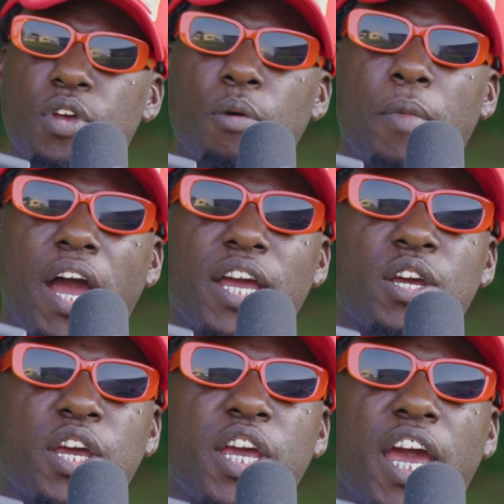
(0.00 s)
on my
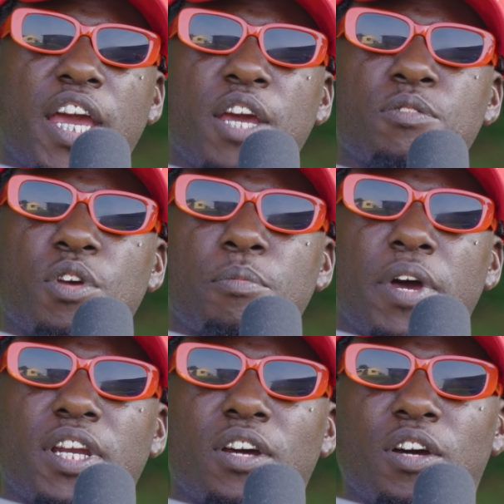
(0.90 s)
it, it, it was on my
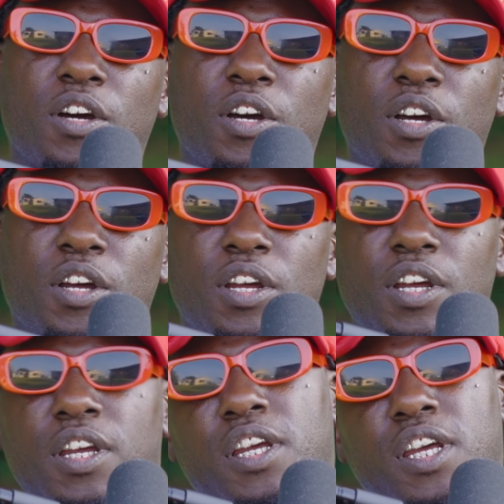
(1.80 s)
uh,
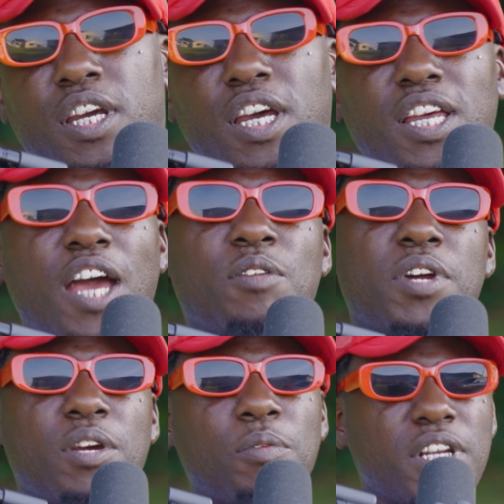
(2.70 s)
cut
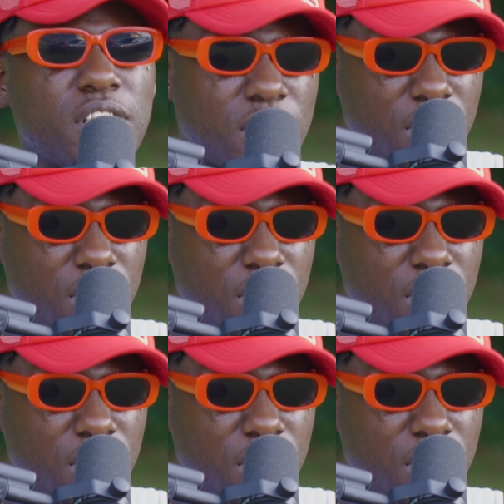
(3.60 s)
what what this shit